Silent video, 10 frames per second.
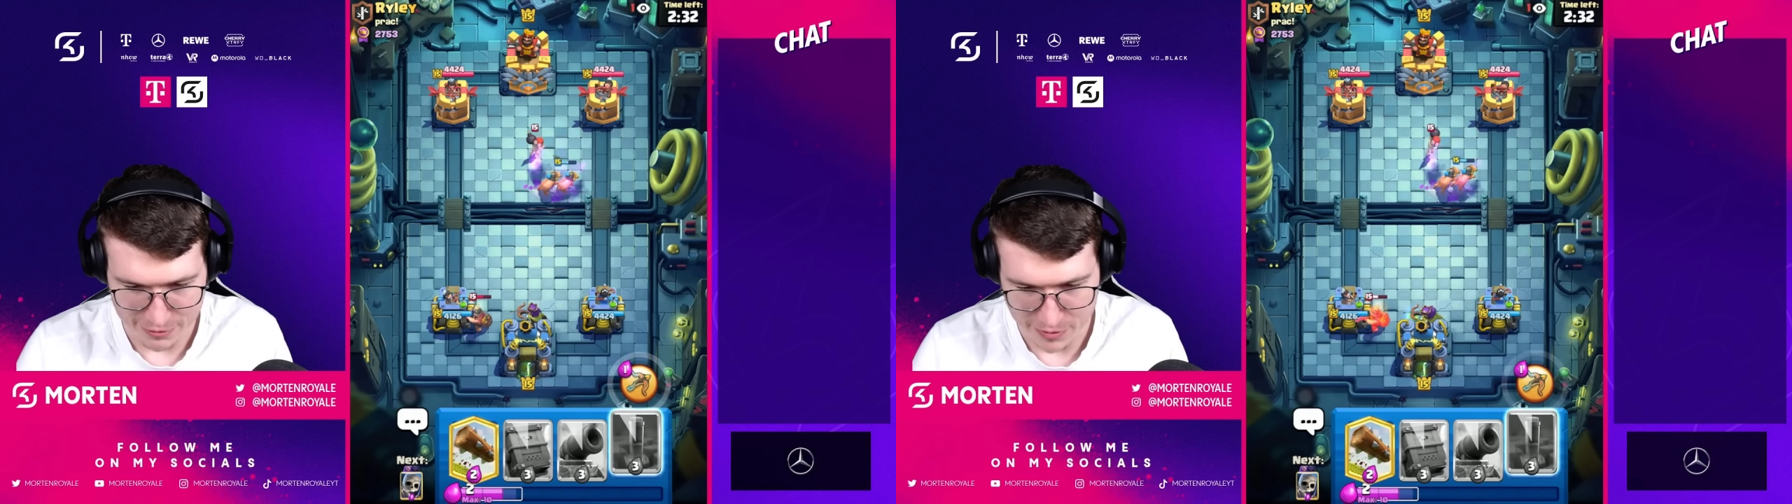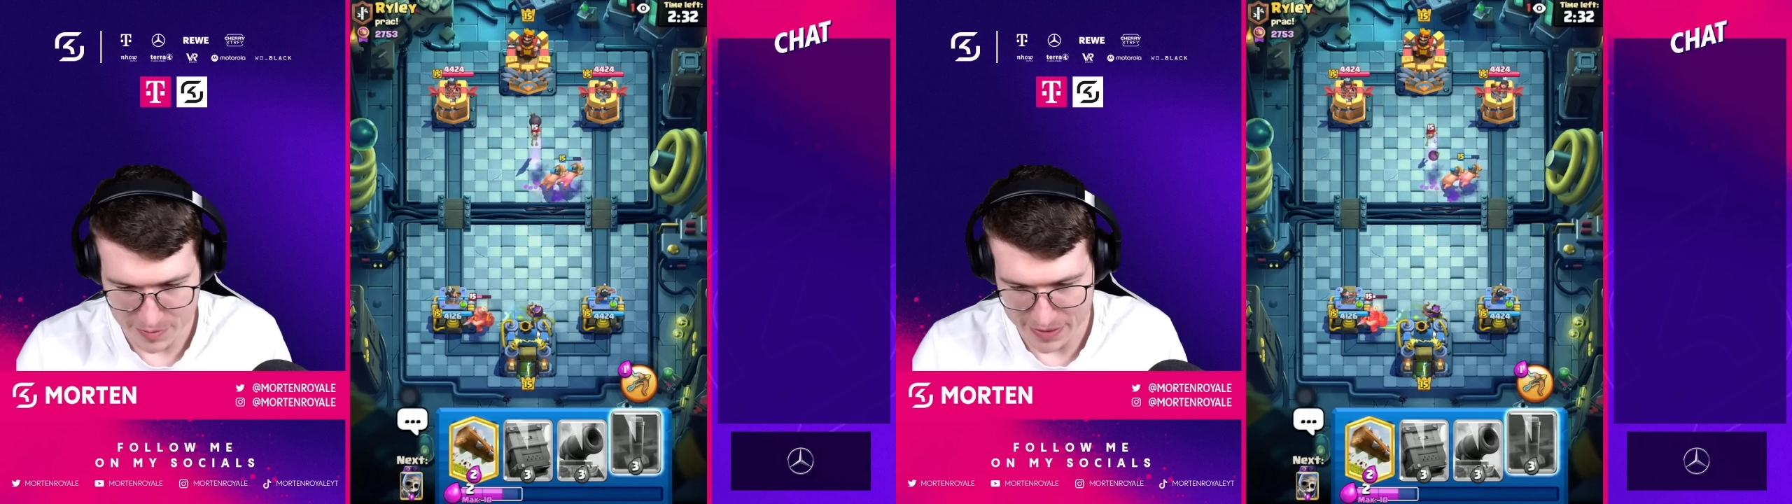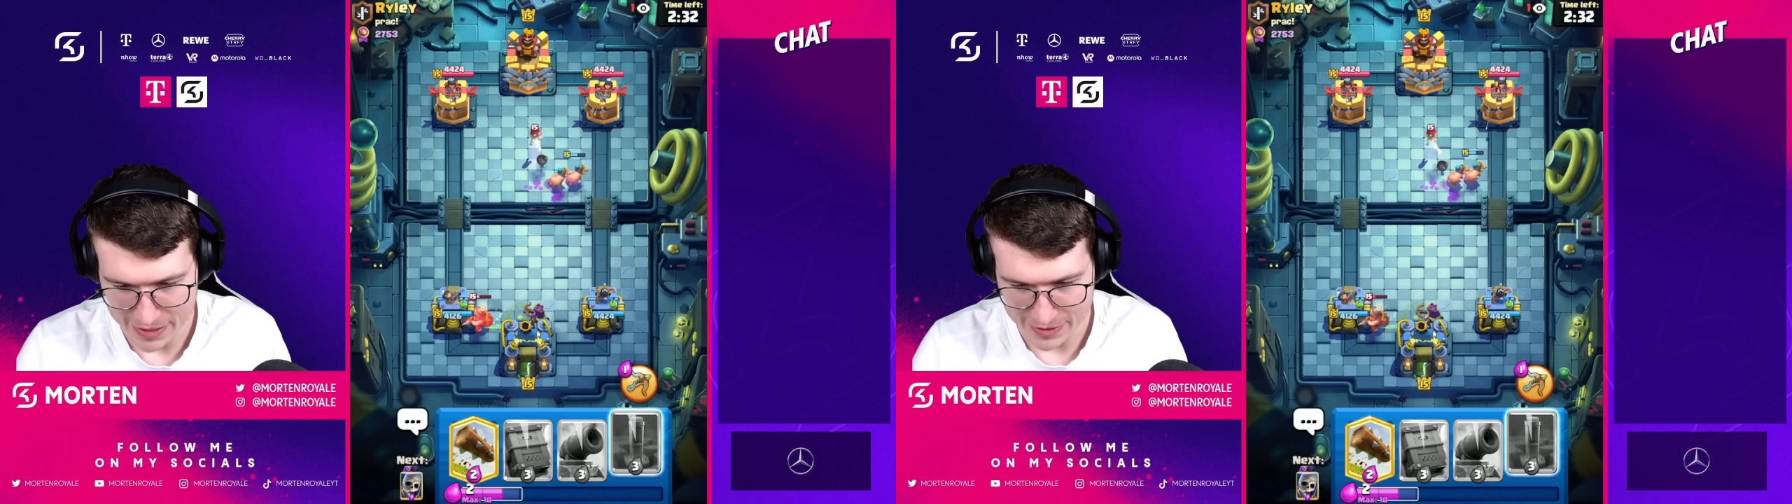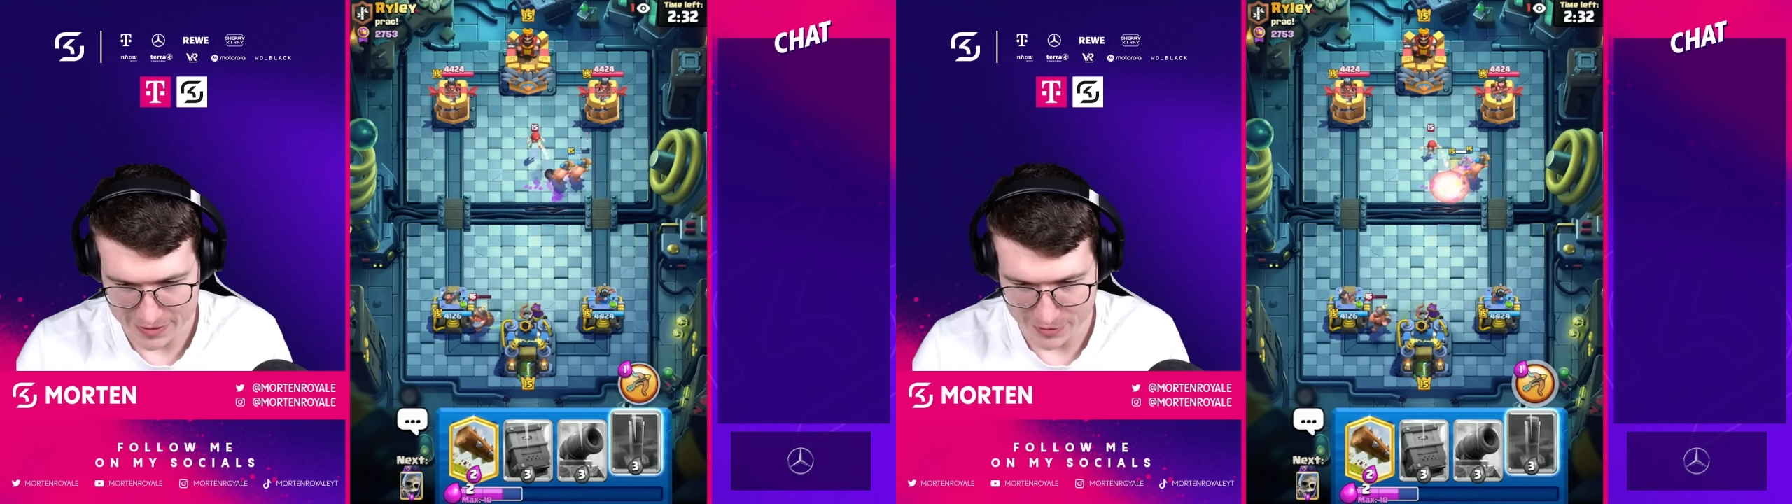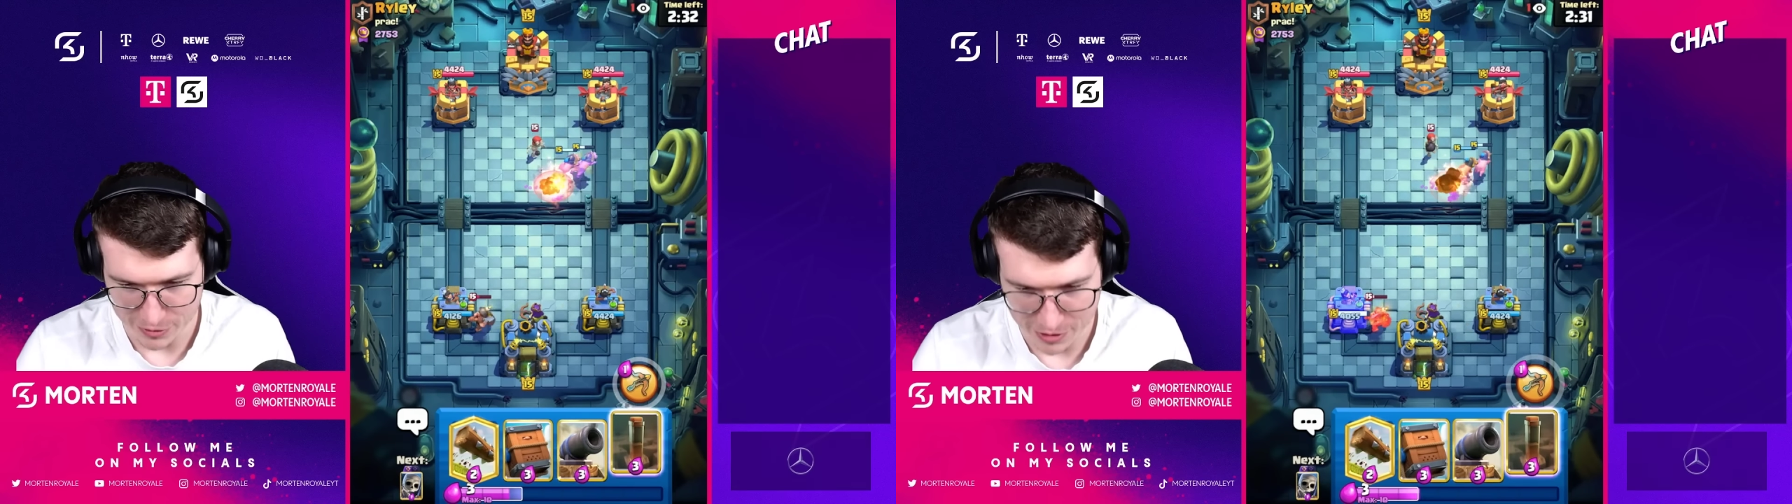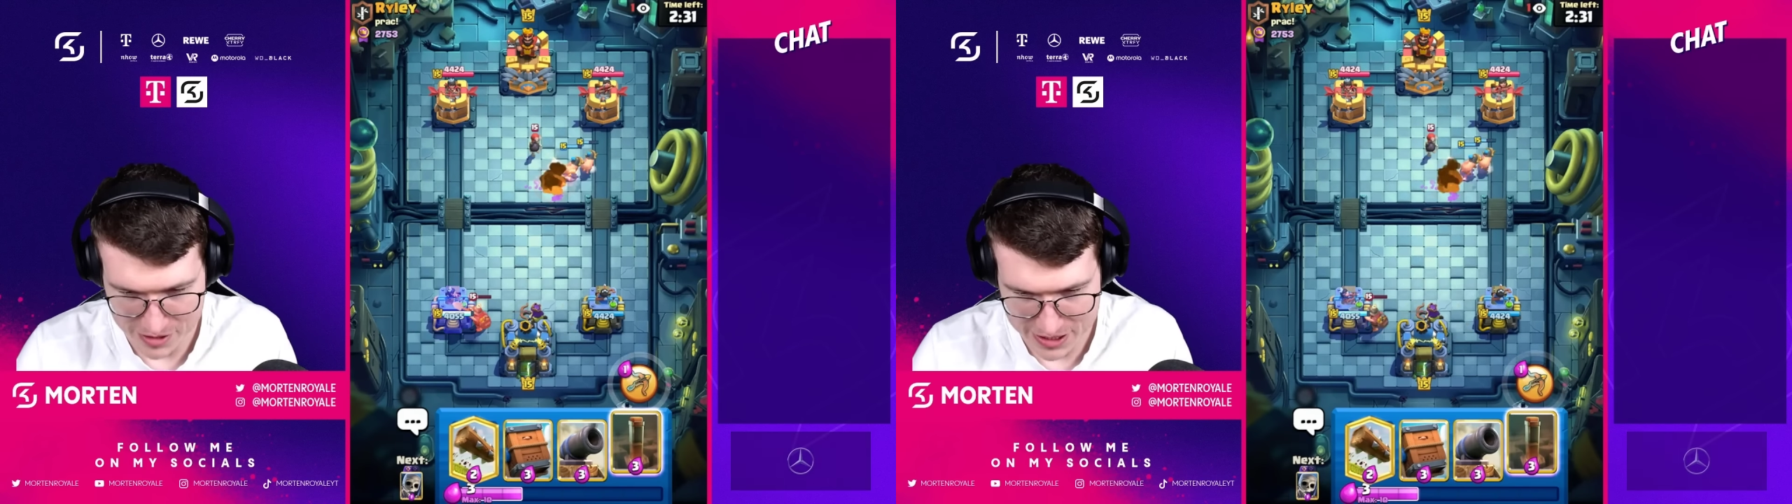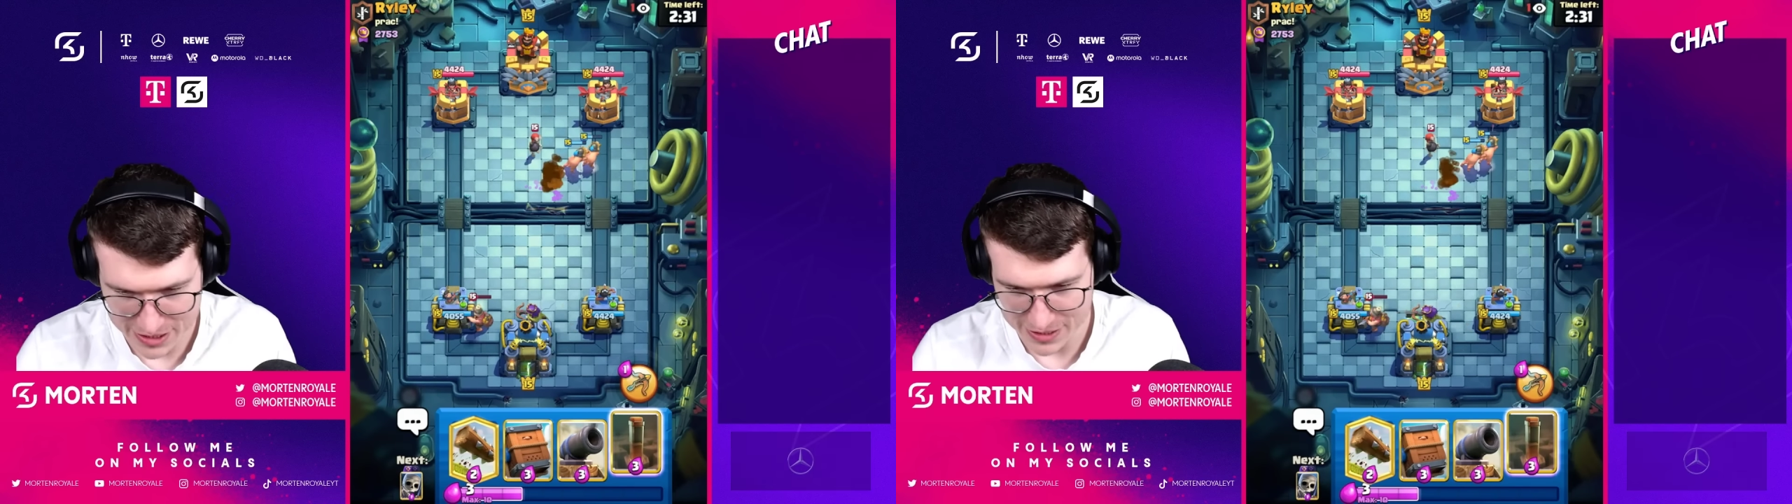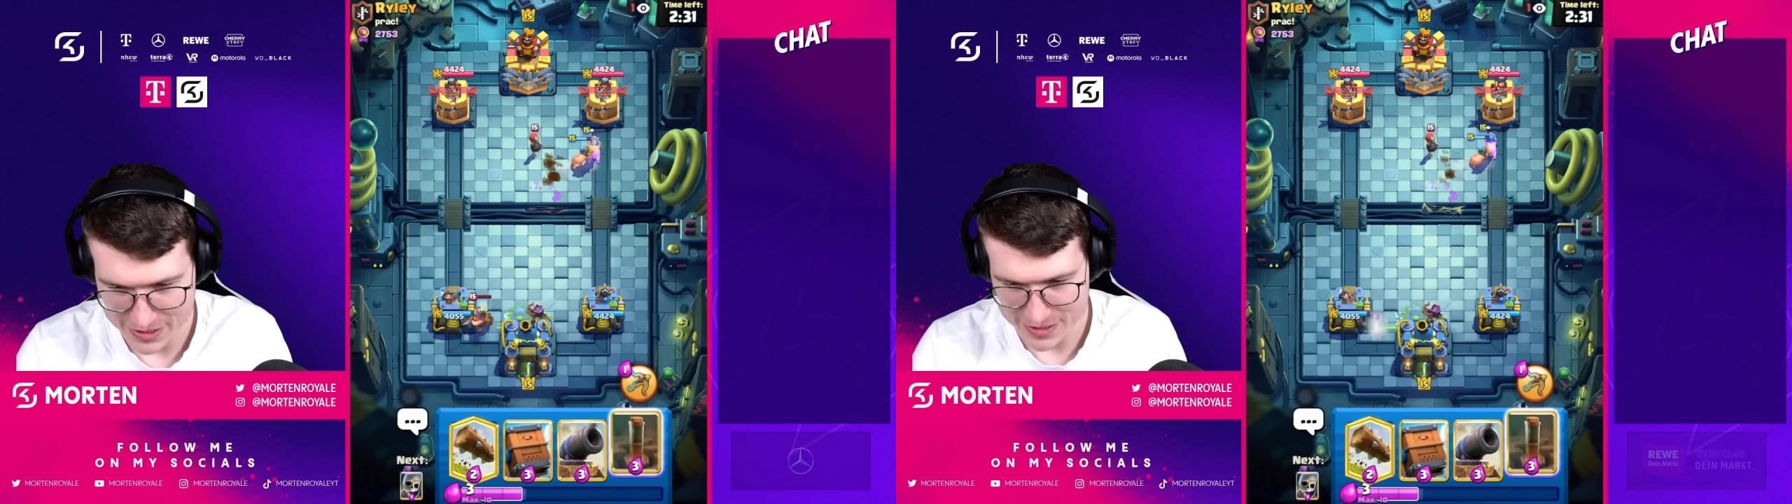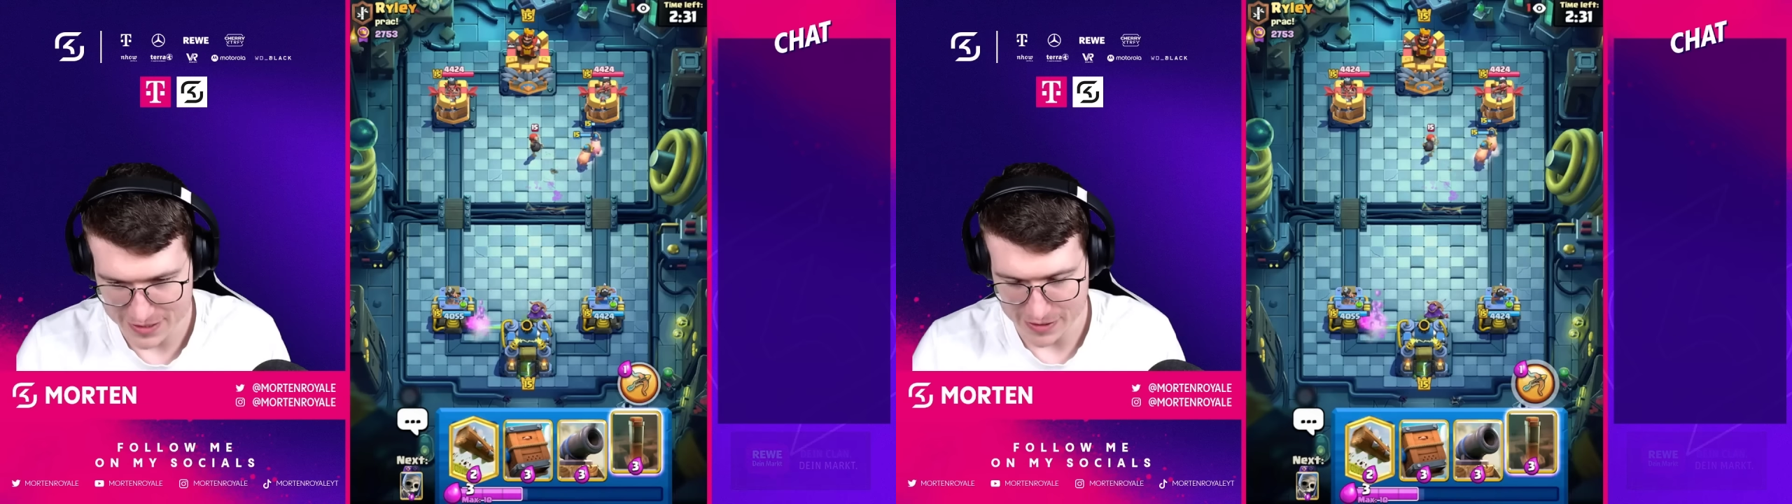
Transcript: we'll be back. No worries, guys.